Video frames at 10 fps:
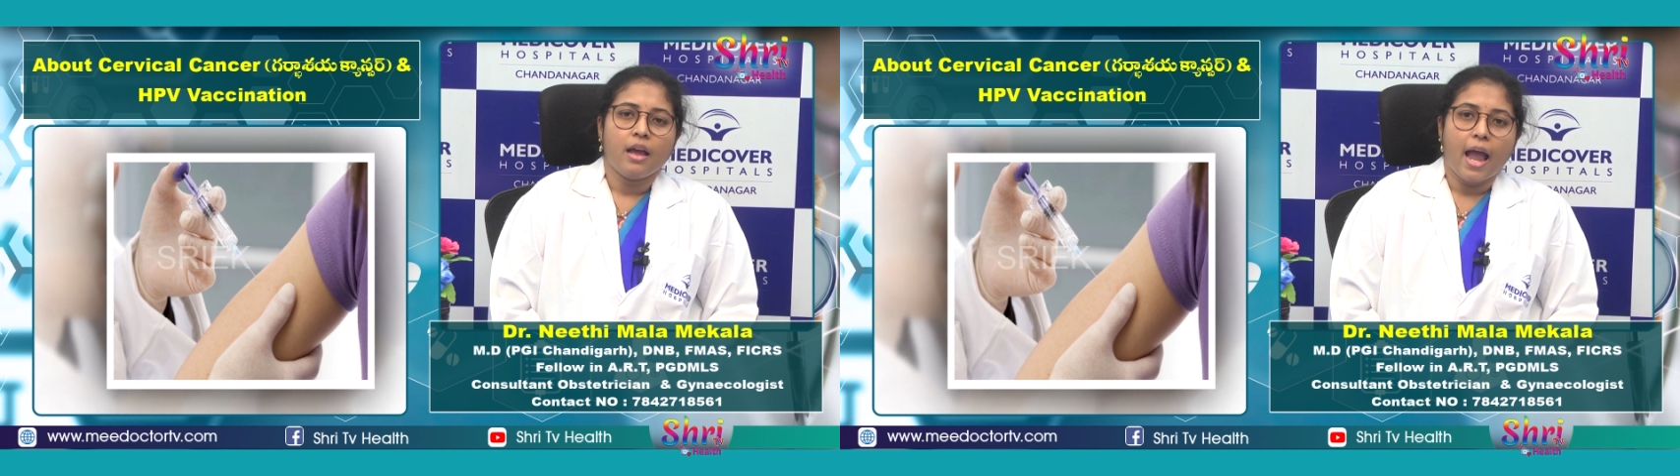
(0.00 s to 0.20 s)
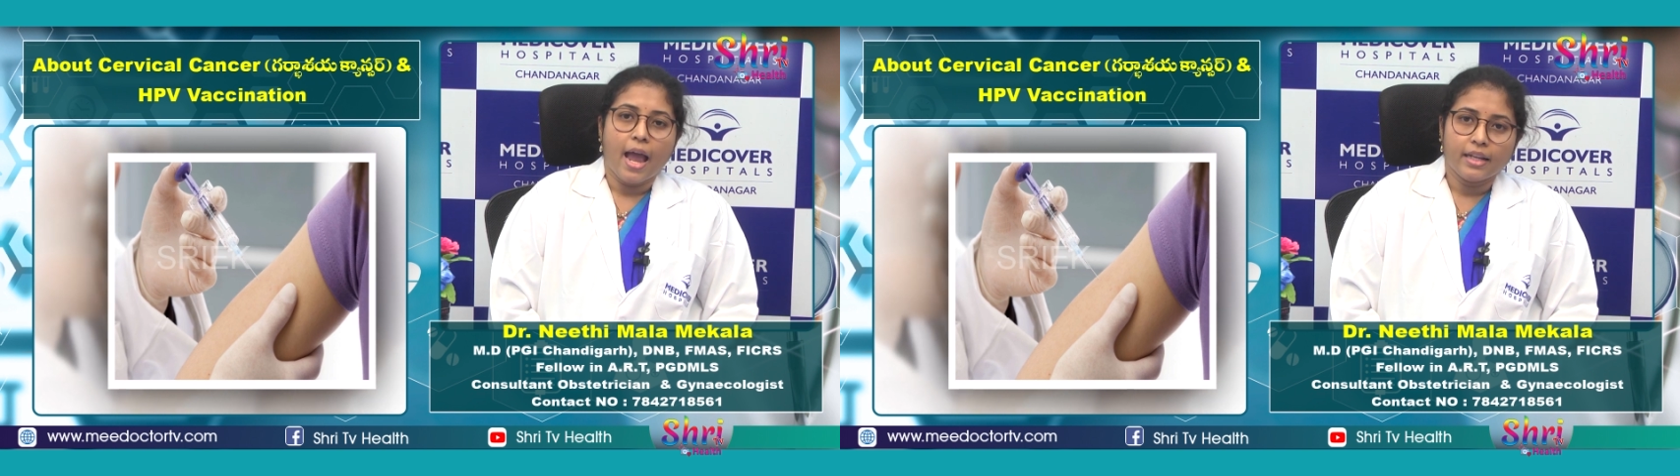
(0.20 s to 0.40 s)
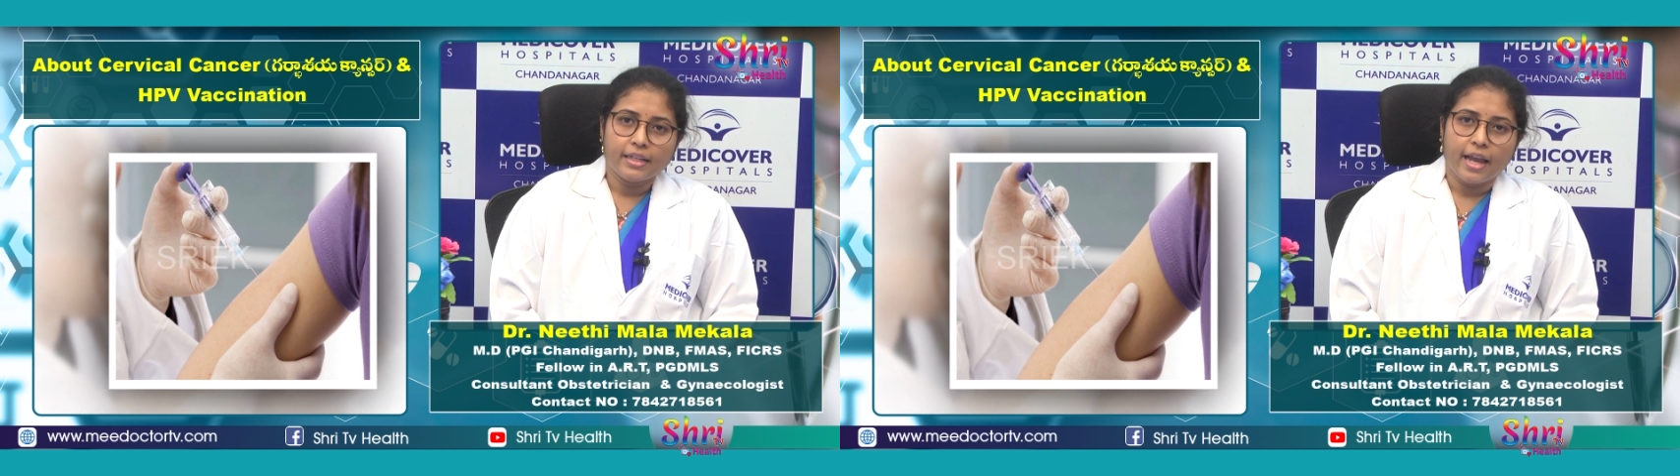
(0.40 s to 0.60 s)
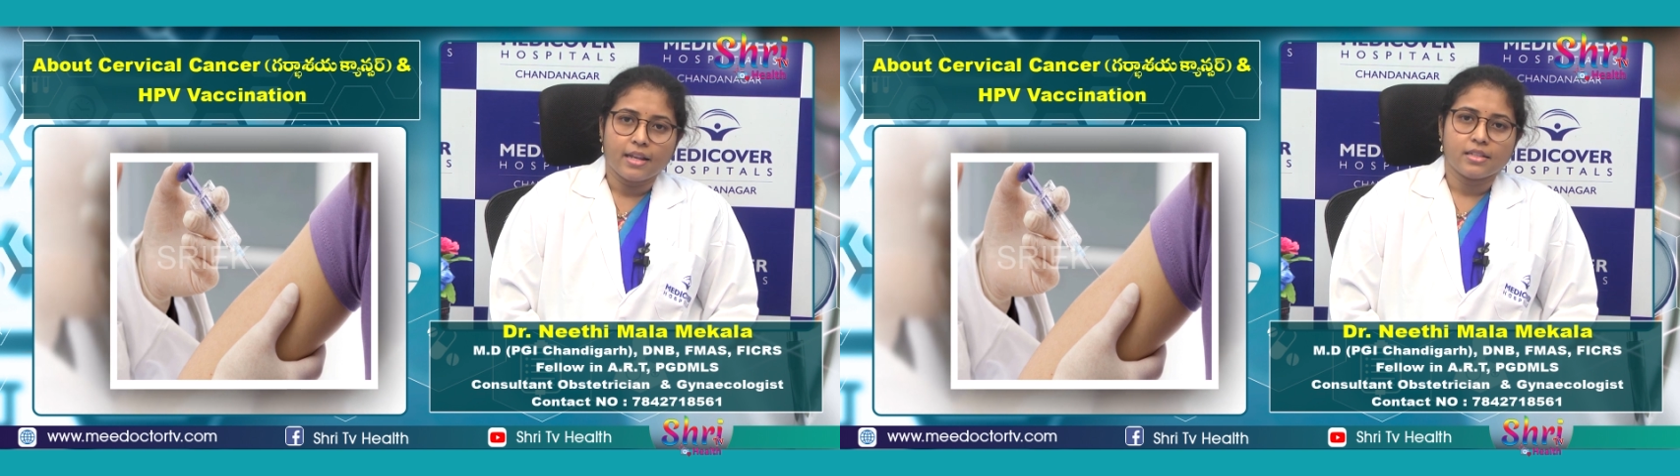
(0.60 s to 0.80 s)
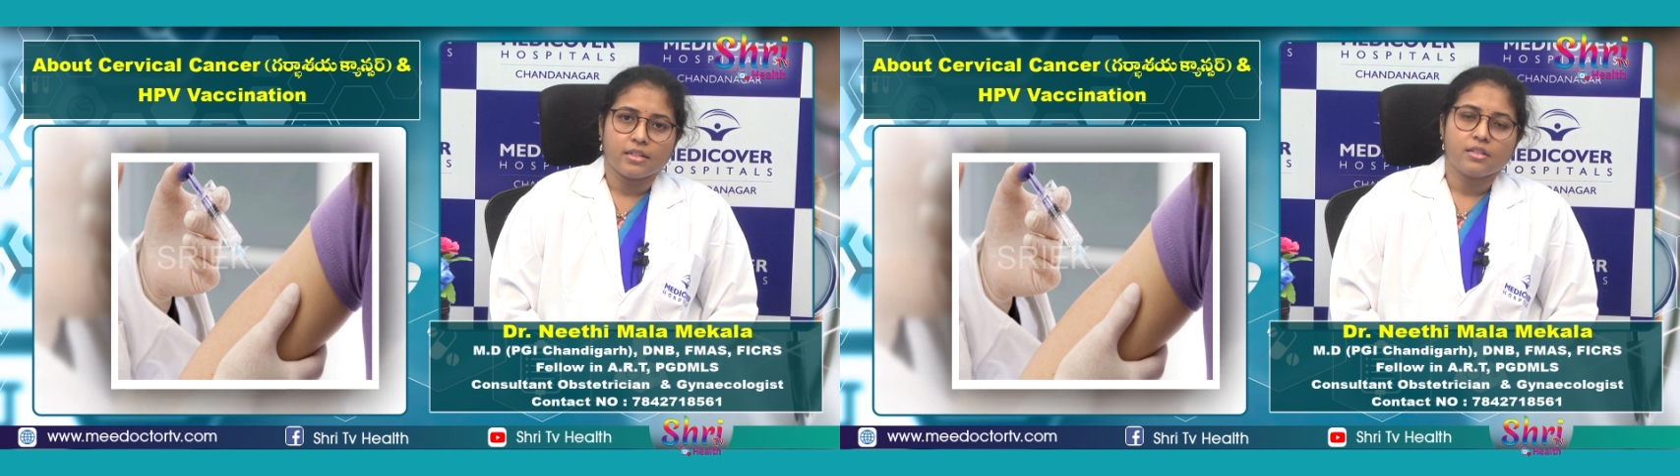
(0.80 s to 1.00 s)
anal
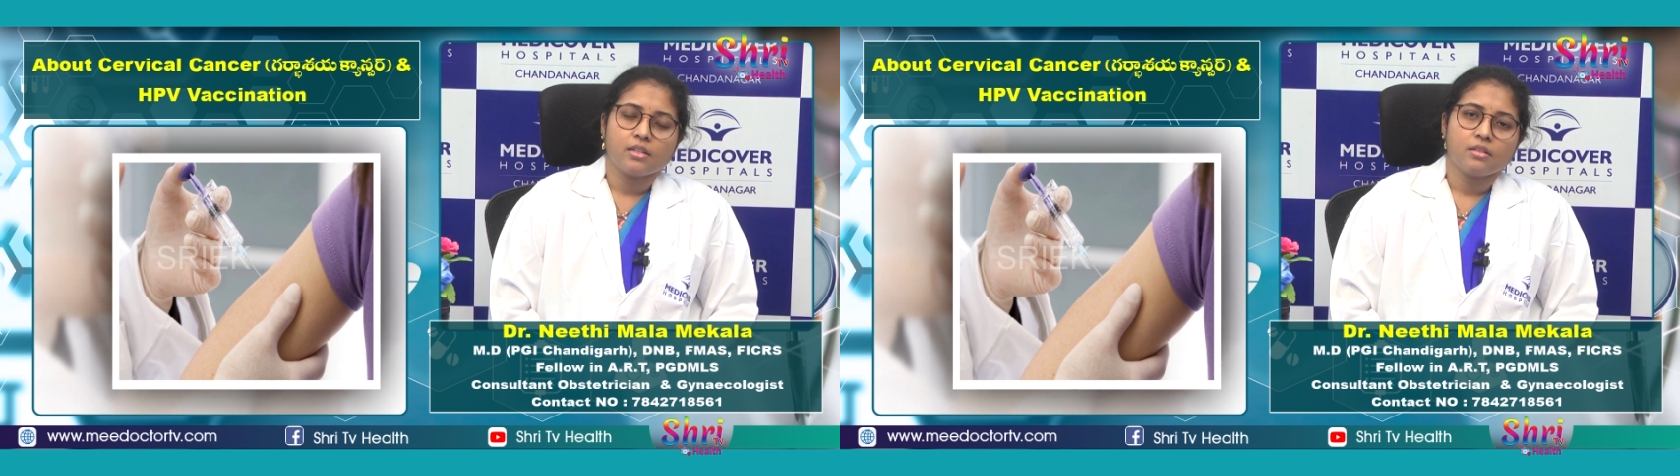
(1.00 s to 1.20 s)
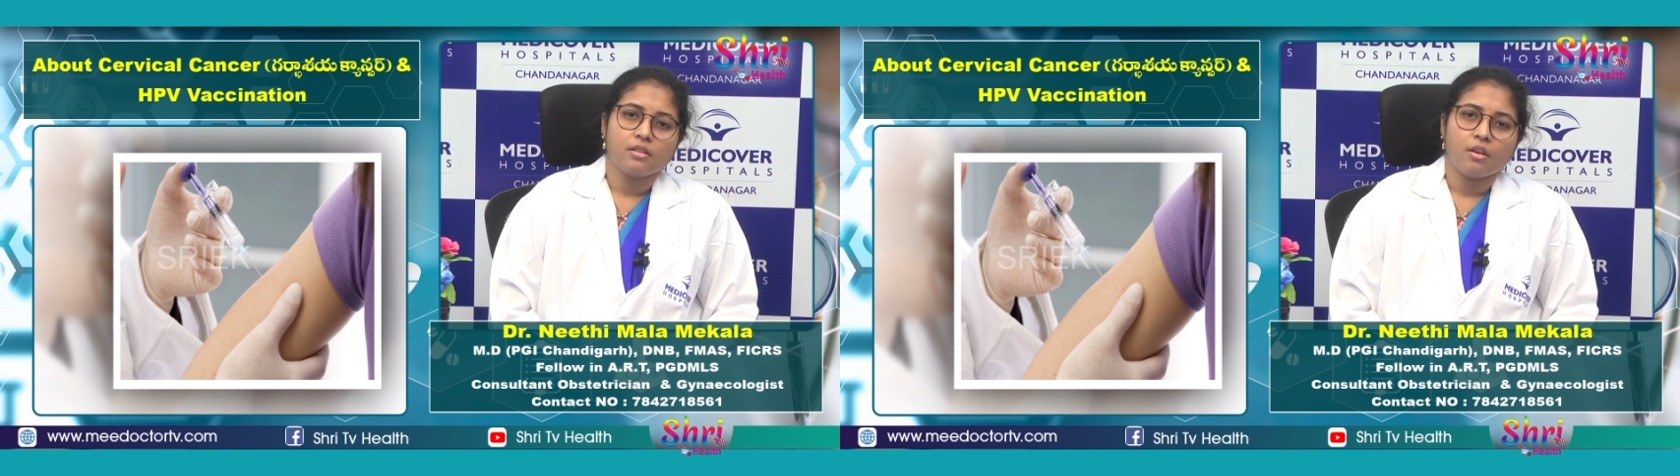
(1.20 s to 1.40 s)
cancers,